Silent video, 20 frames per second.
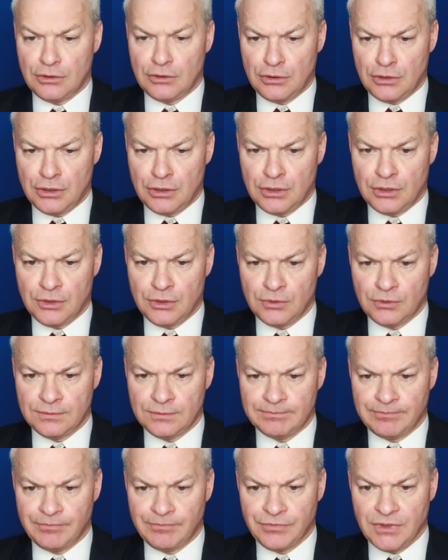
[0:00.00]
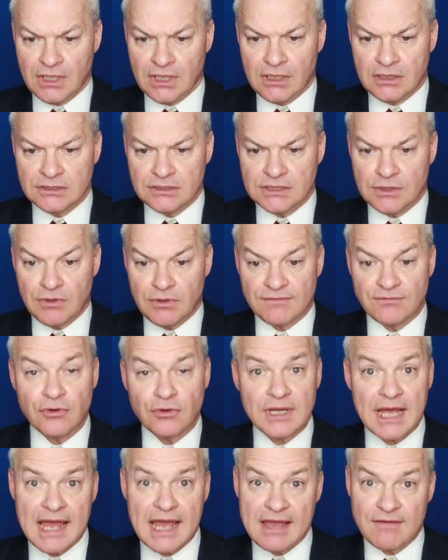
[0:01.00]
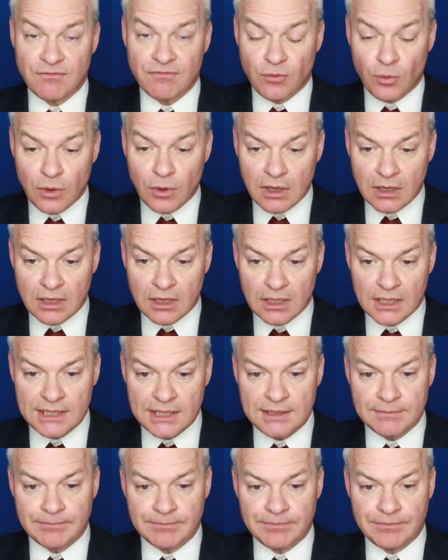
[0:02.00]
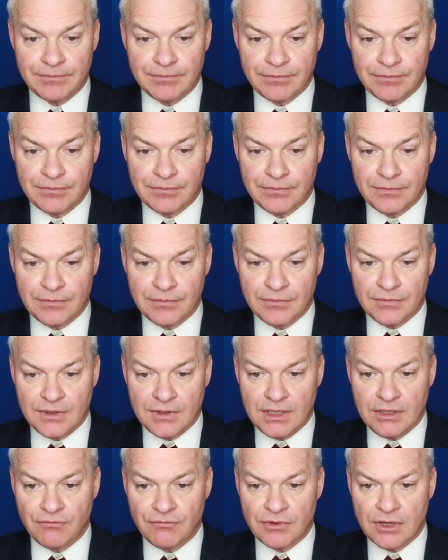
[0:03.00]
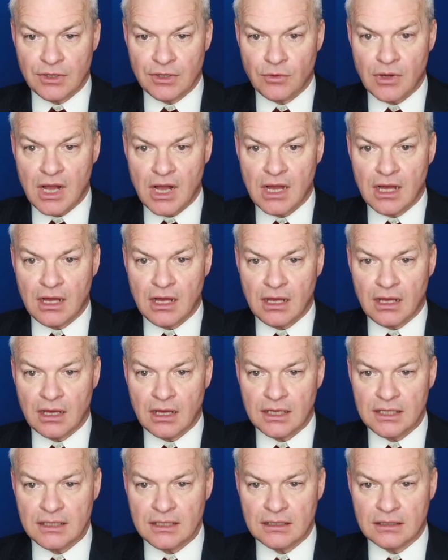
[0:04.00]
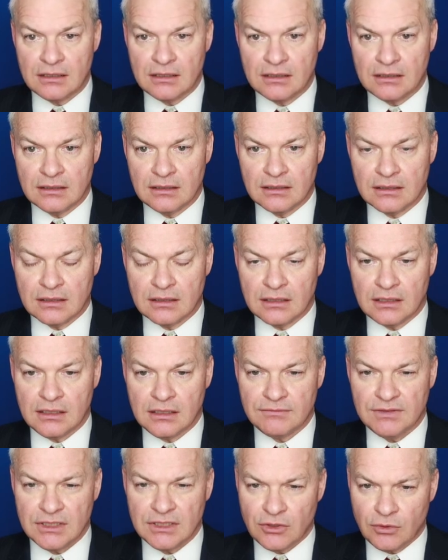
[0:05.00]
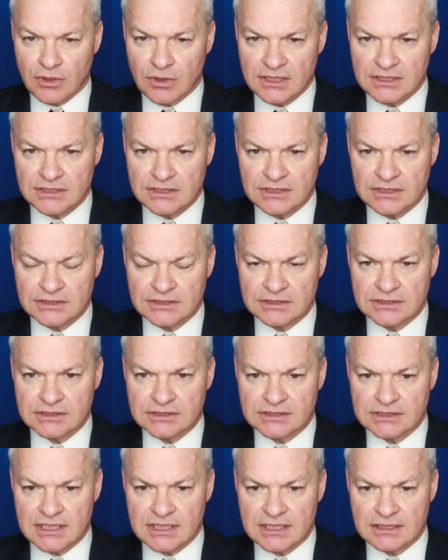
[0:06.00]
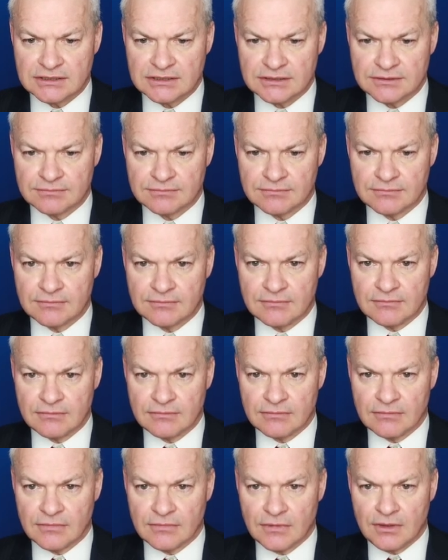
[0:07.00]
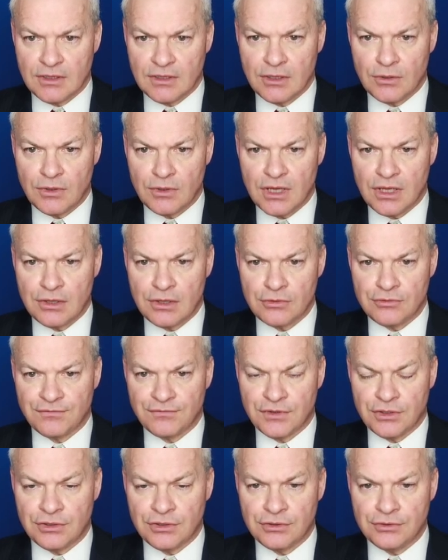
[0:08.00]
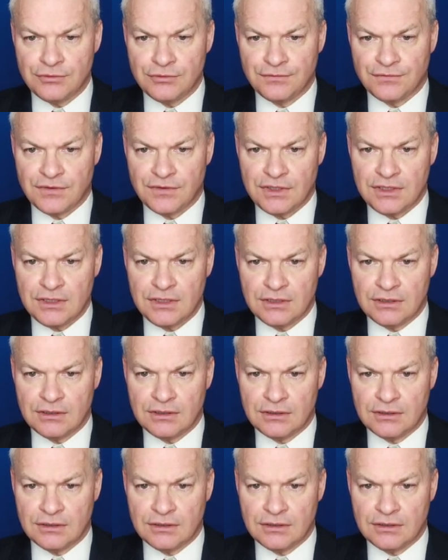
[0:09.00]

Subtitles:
No. So I've got FY in row I, leaving quite a decent set. No O for hoofy.